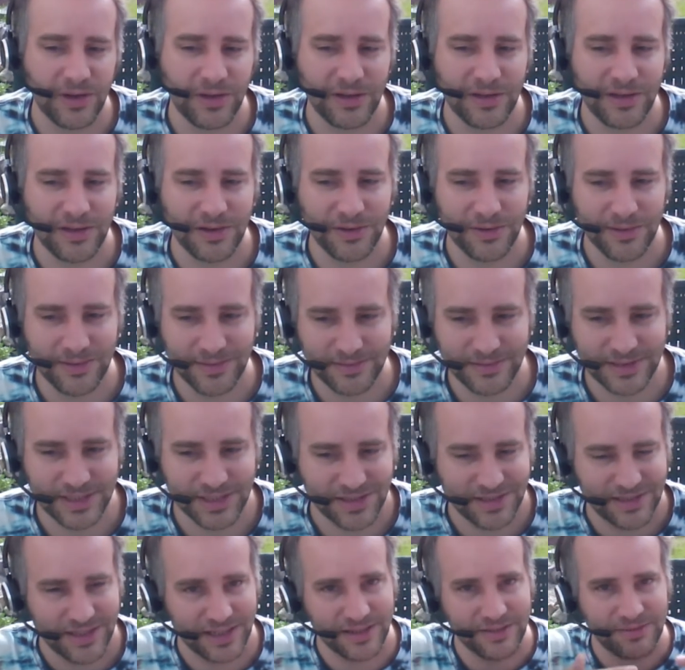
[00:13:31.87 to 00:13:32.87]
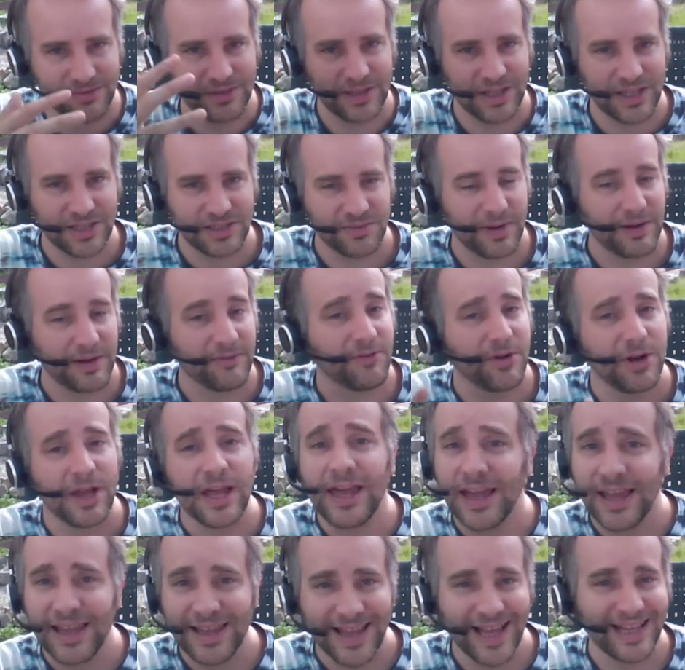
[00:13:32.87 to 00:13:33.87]
You just didn't realize you paid for it.
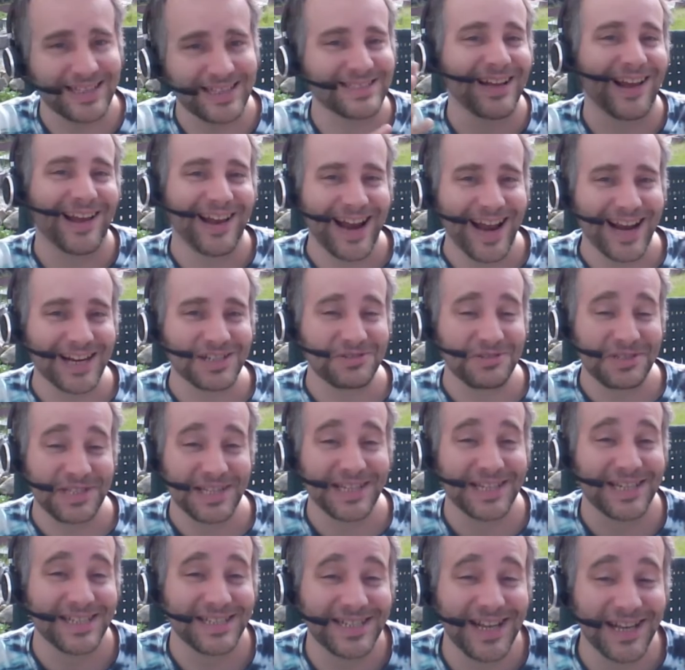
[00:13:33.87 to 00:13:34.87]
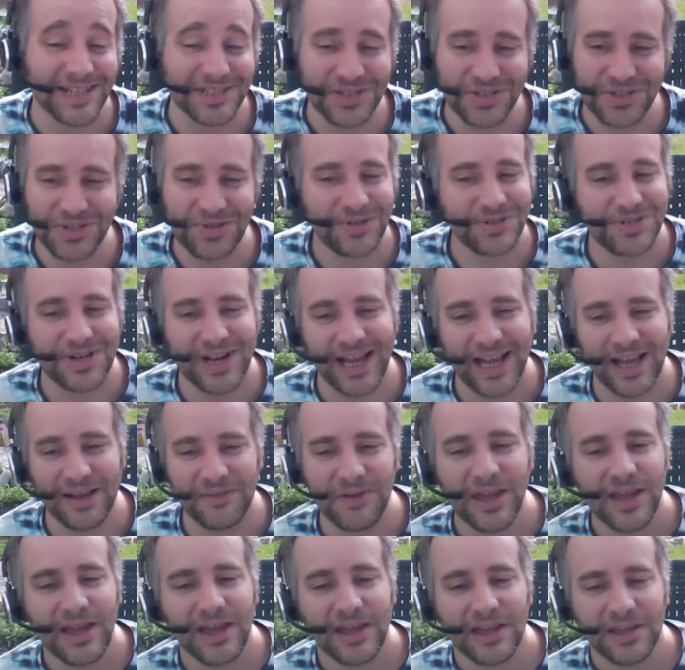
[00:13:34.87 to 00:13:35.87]
That's not actually the discussion you should have.